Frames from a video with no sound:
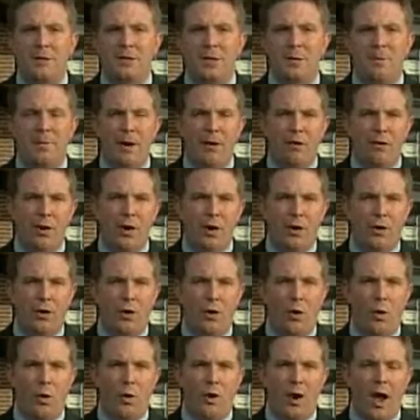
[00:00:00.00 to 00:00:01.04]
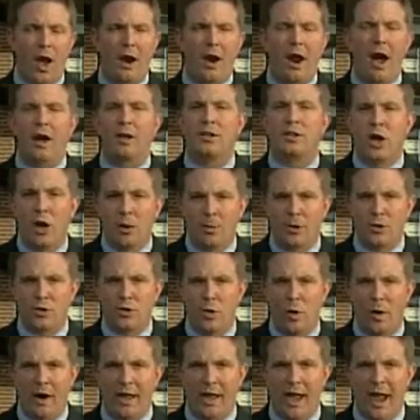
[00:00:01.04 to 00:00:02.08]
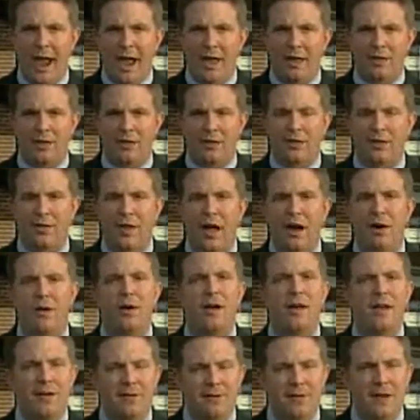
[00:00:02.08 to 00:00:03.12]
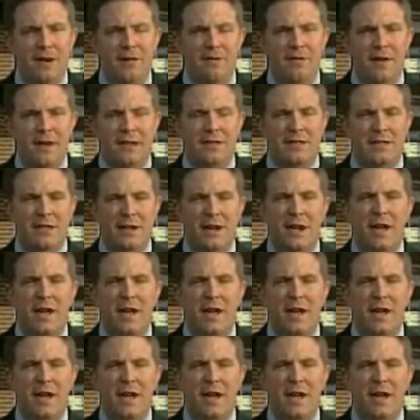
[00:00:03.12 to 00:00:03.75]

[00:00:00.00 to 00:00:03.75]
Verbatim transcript: Superior Court on October 28th. Now, if convicted,